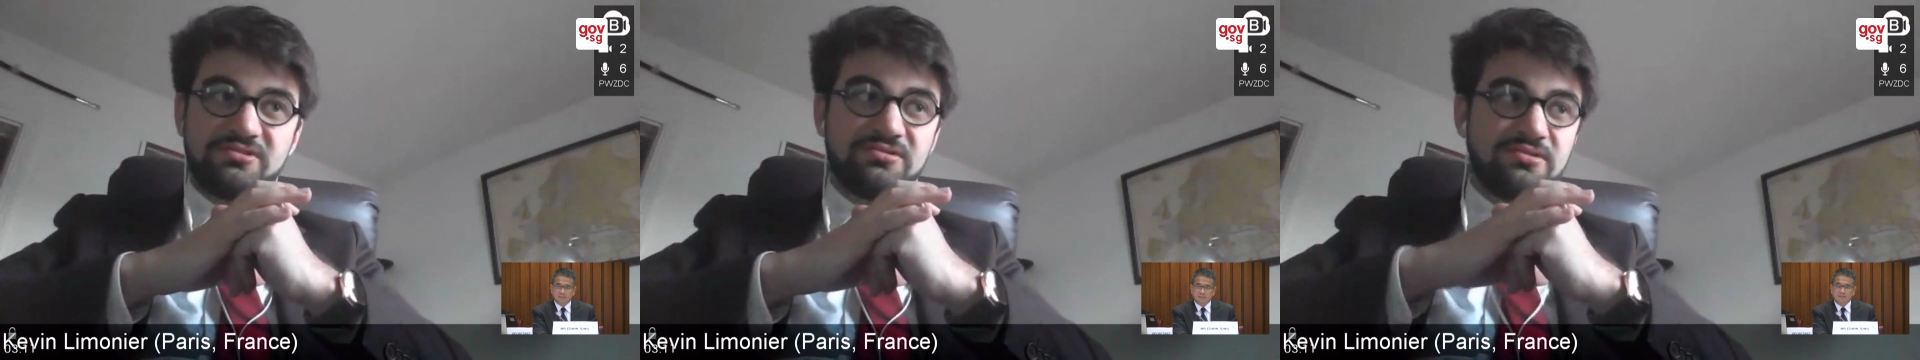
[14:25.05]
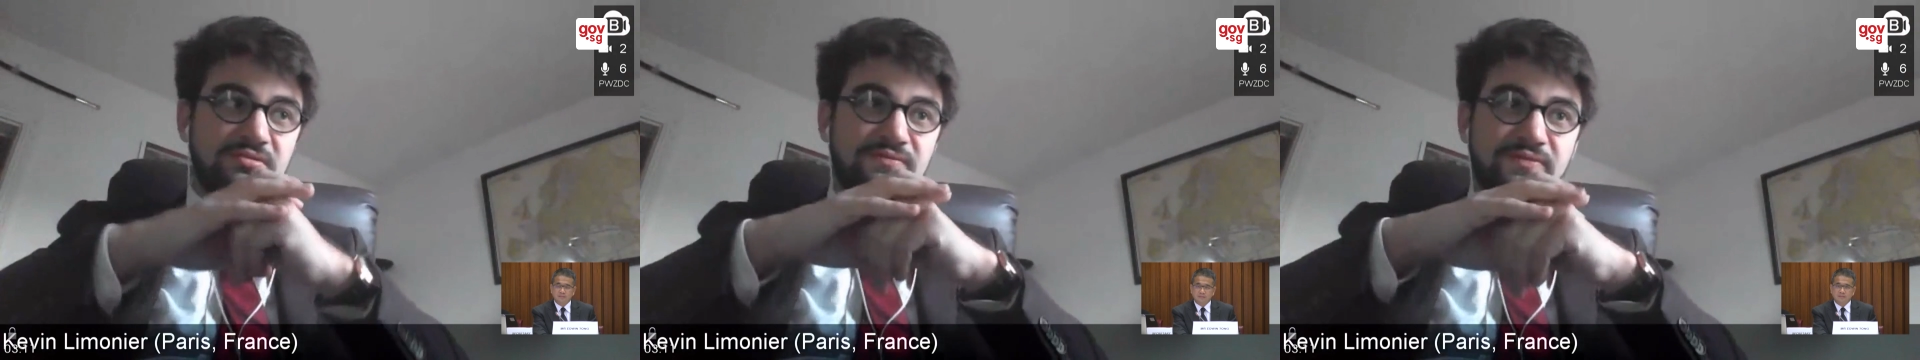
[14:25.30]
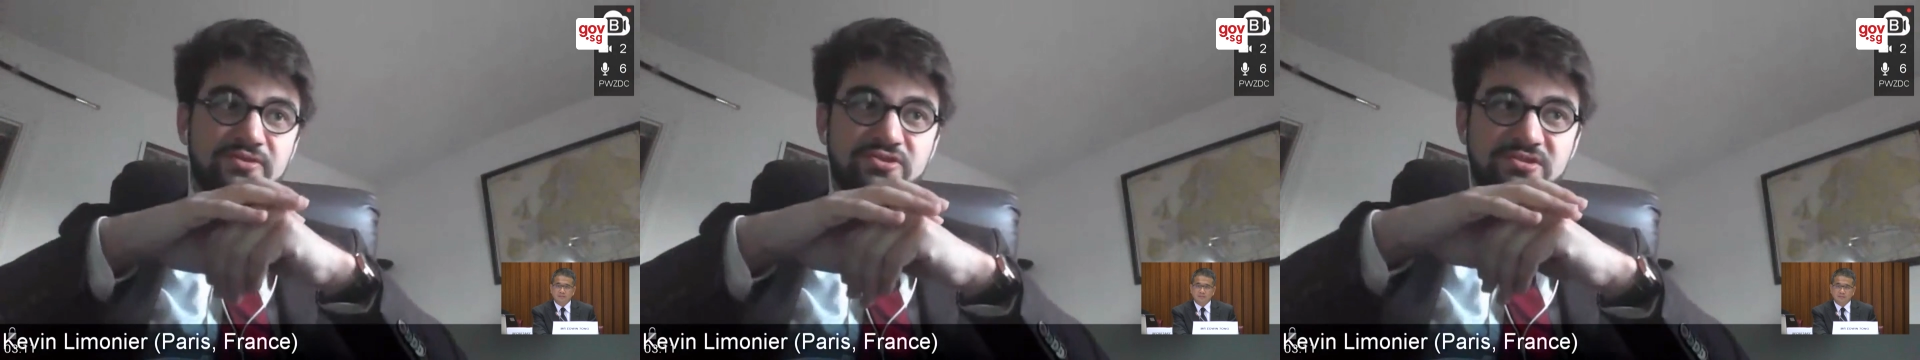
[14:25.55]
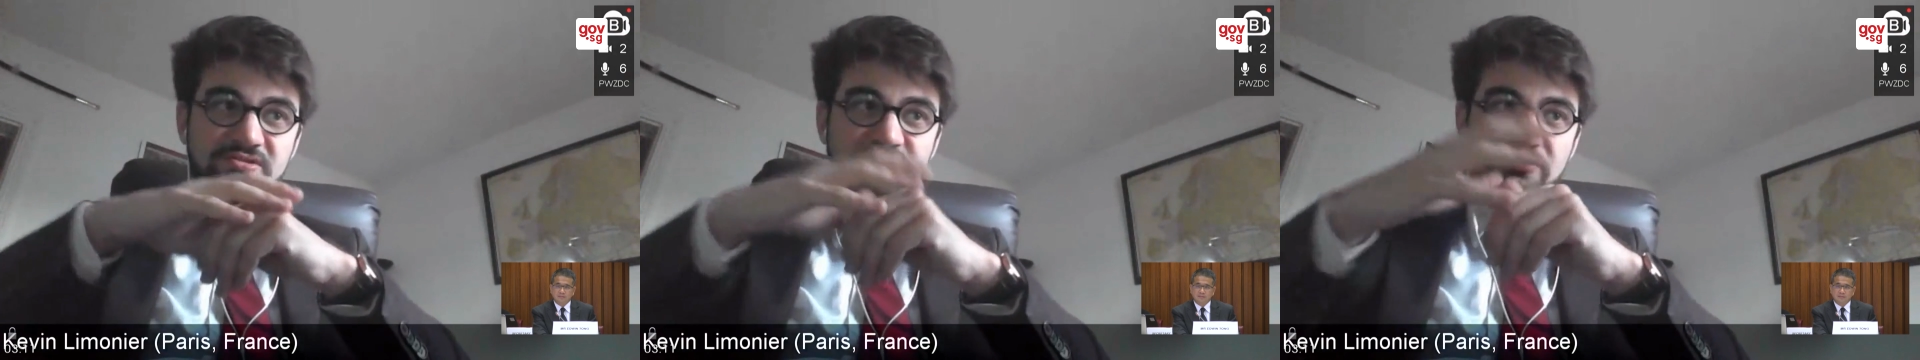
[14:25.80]
on
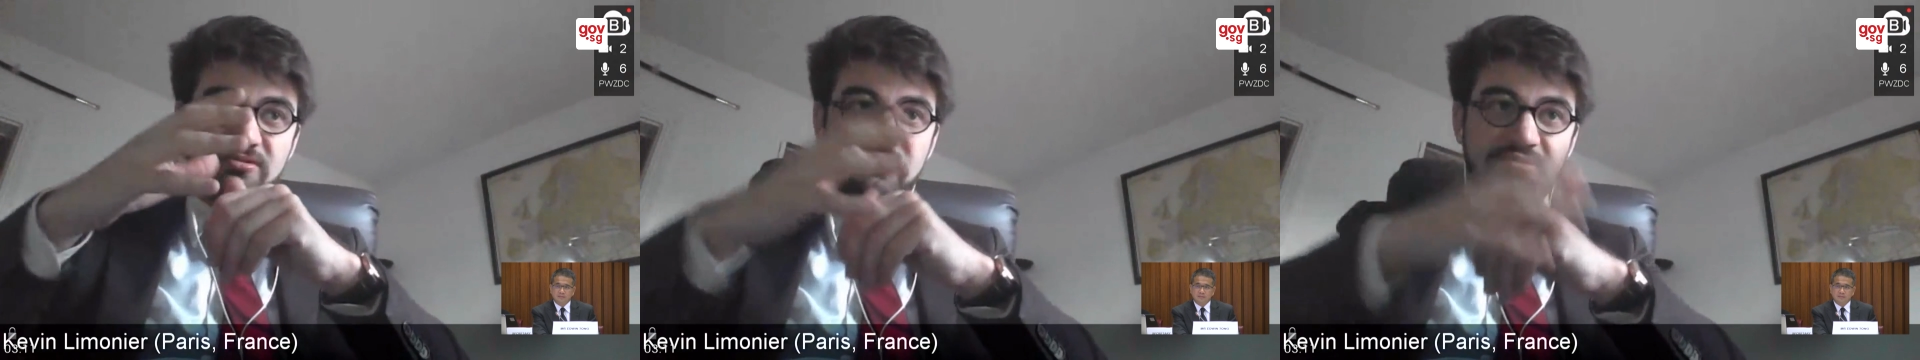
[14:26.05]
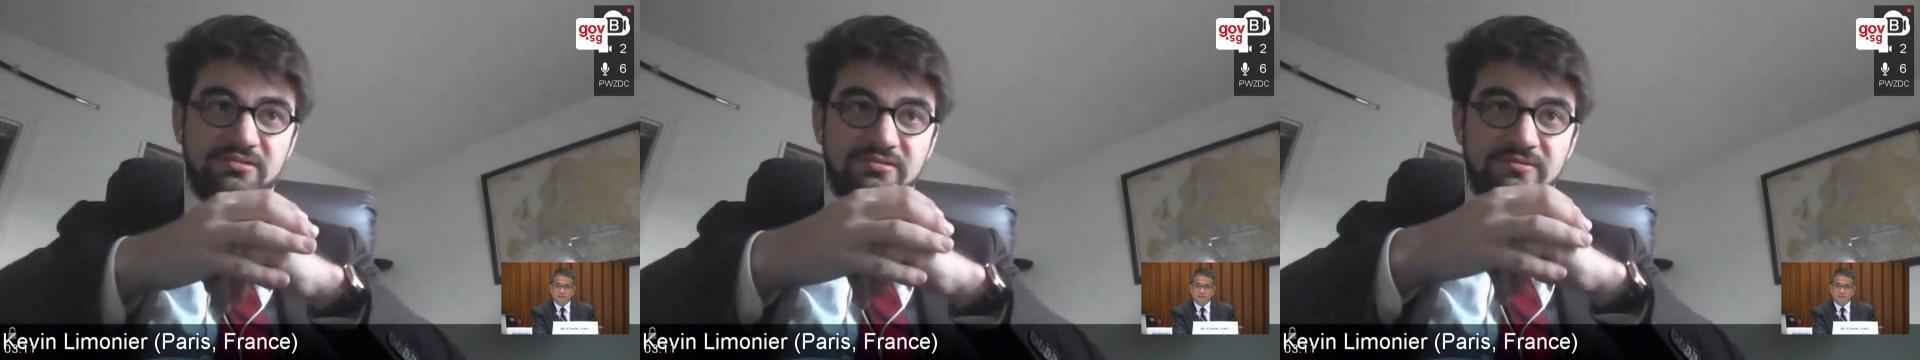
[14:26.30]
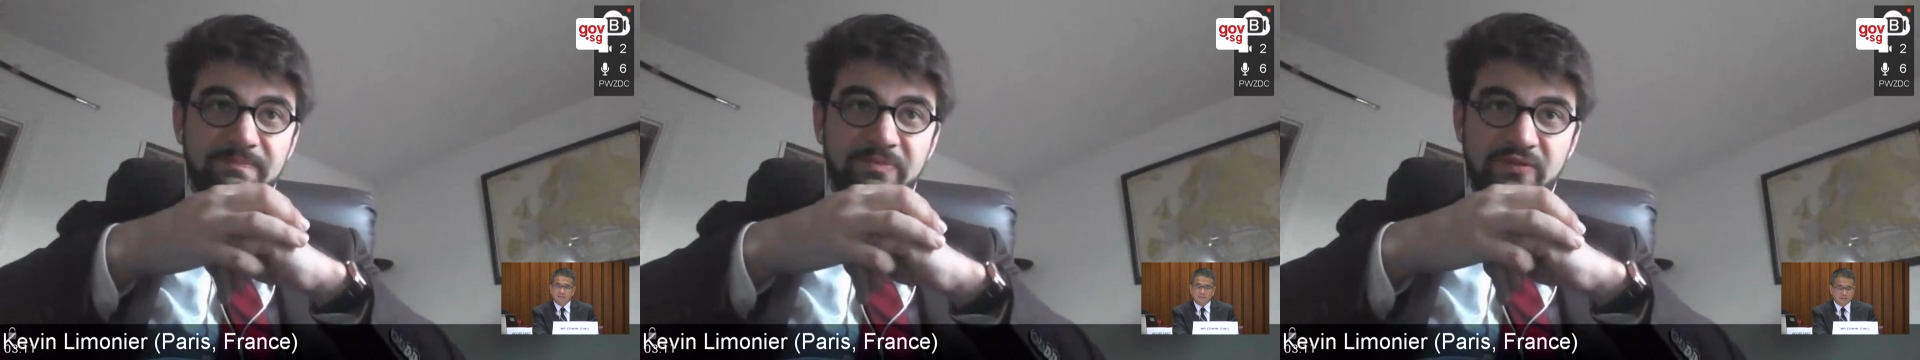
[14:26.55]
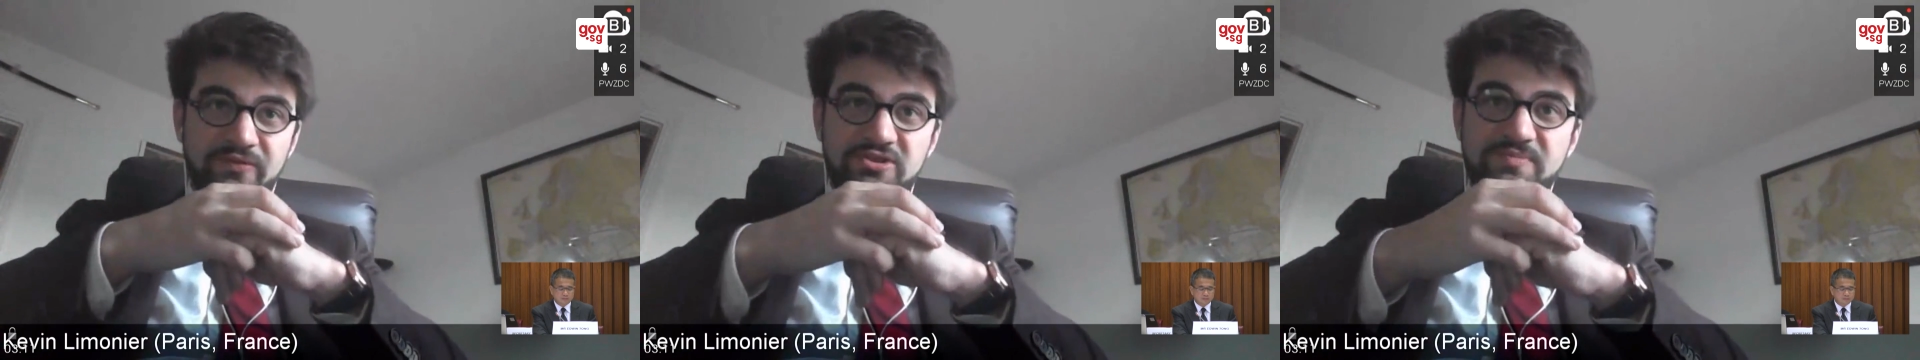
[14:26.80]

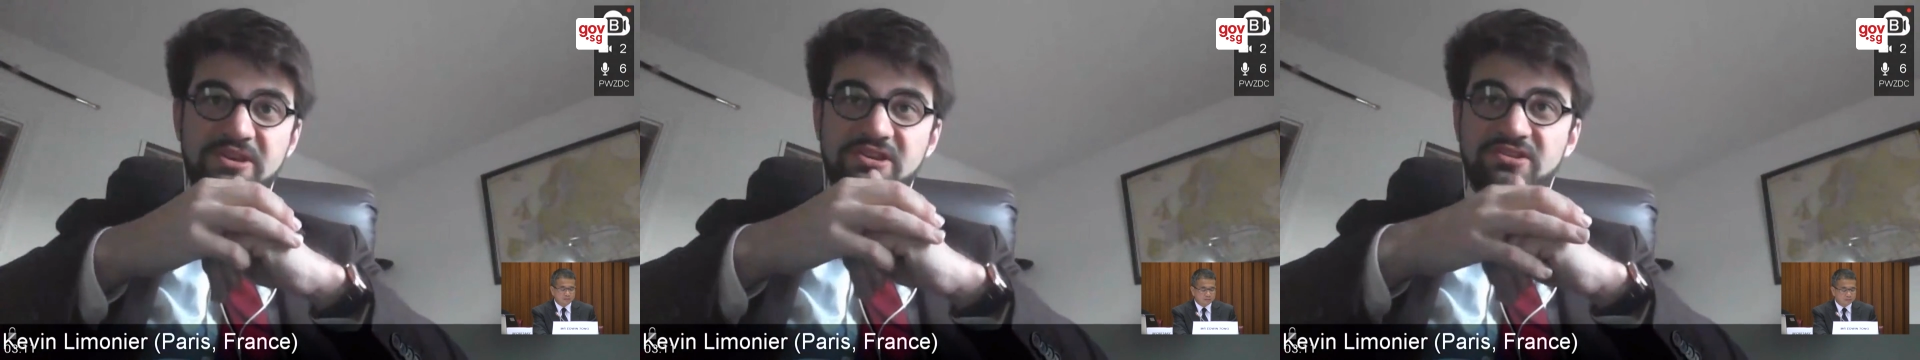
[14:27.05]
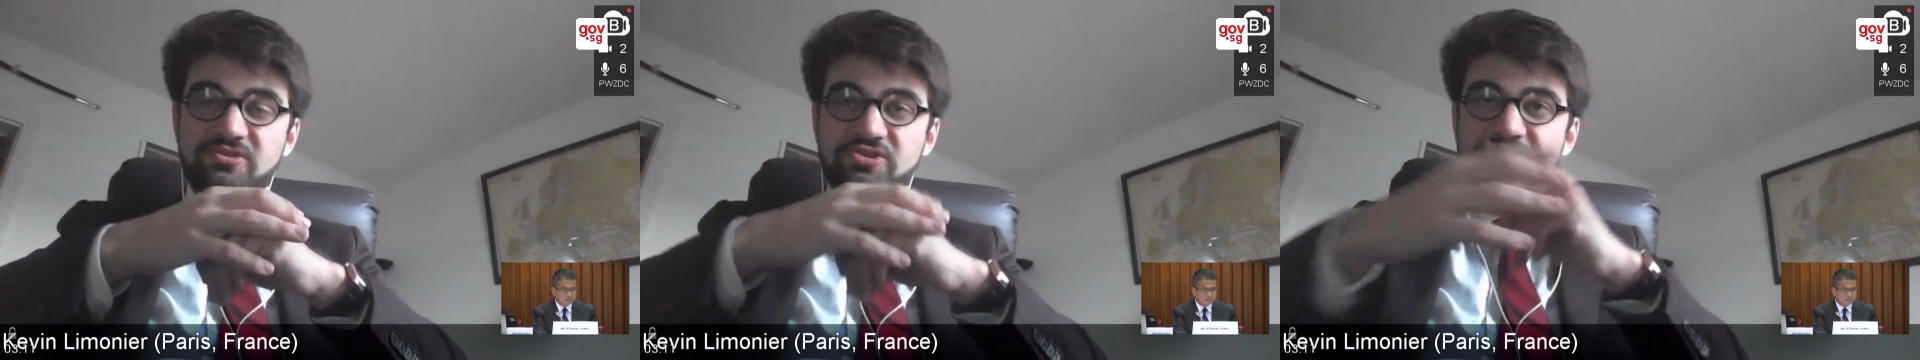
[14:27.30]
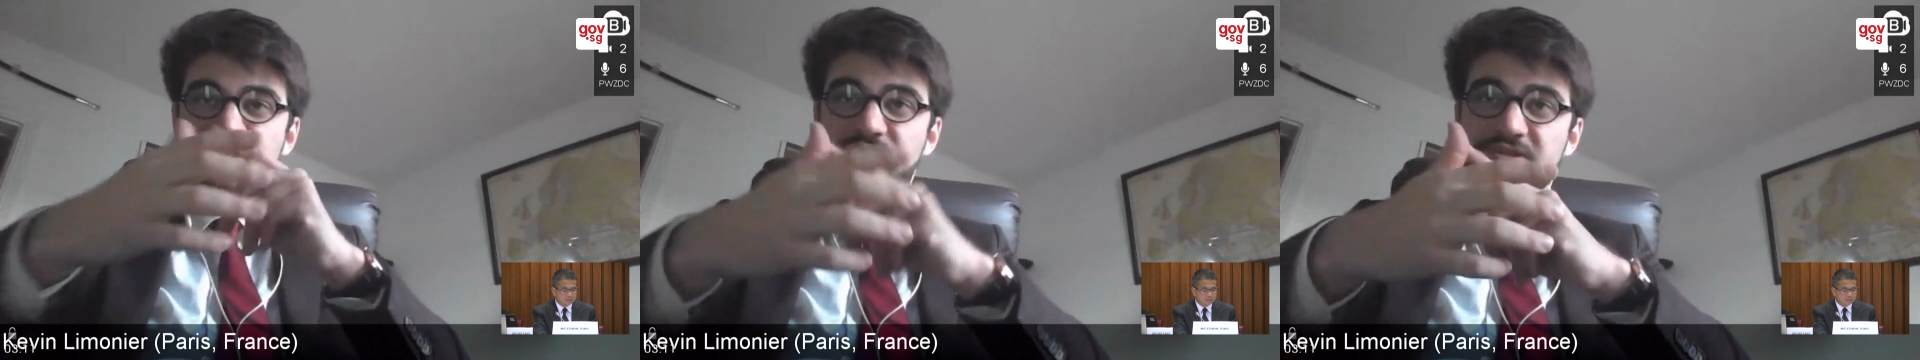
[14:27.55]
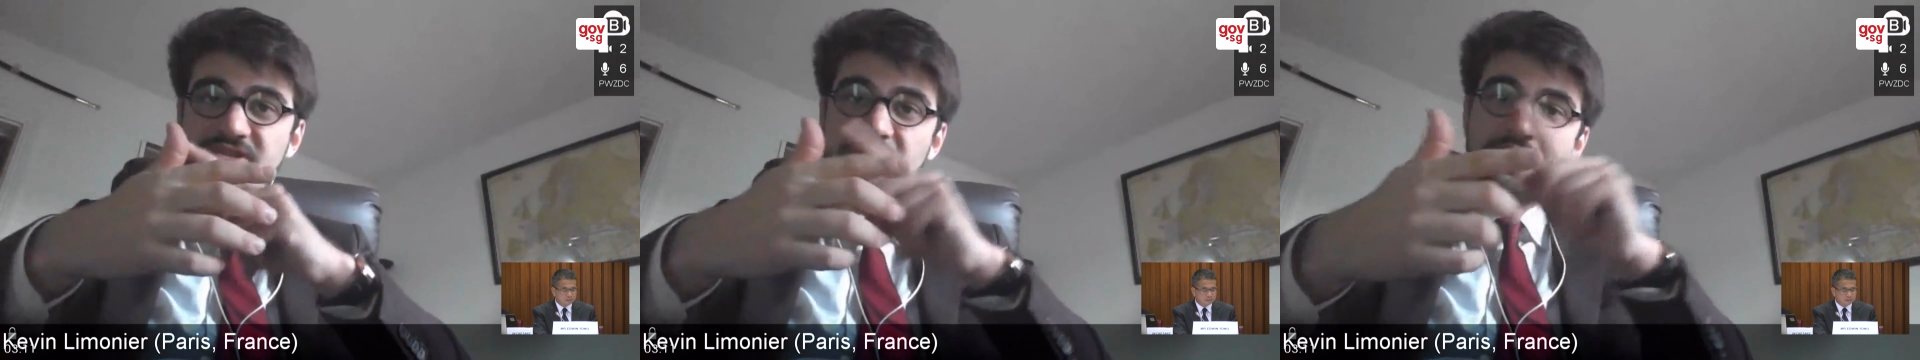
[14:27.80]
French-speaking social
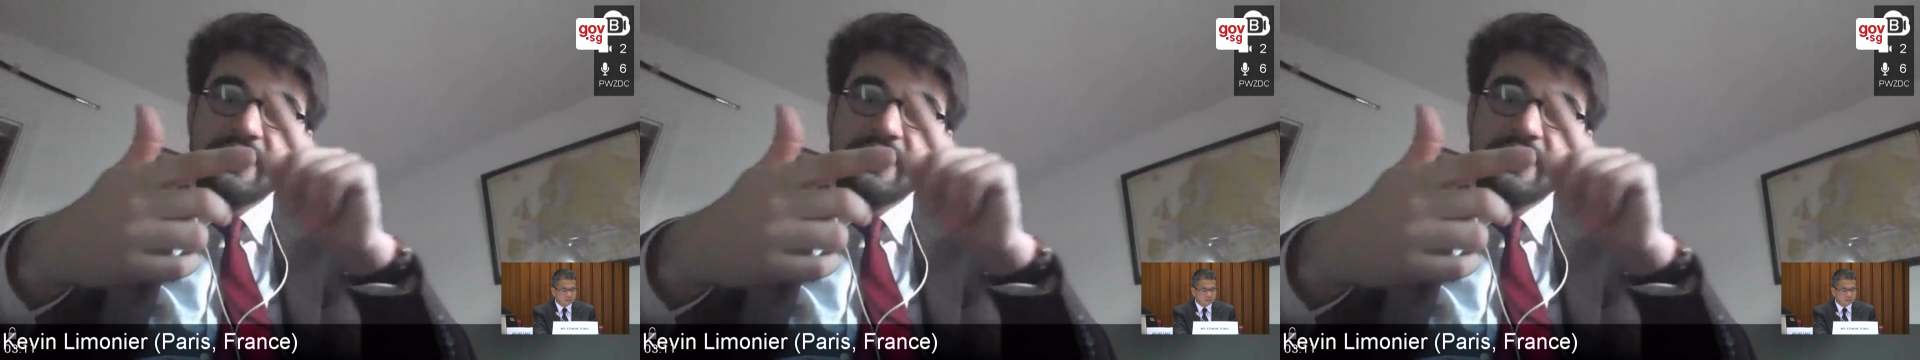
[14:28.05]
networks,